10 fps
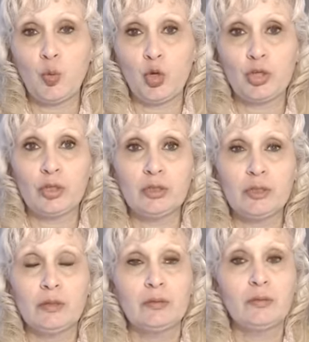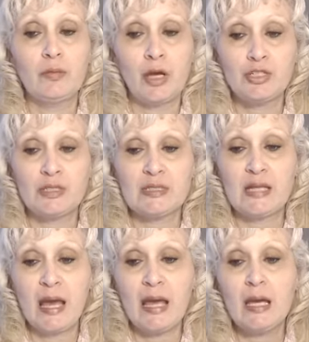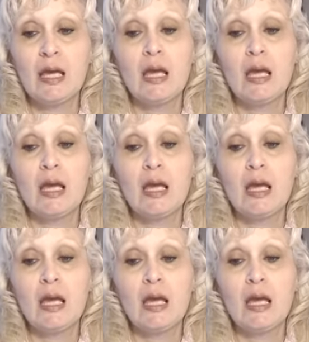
world, I should say,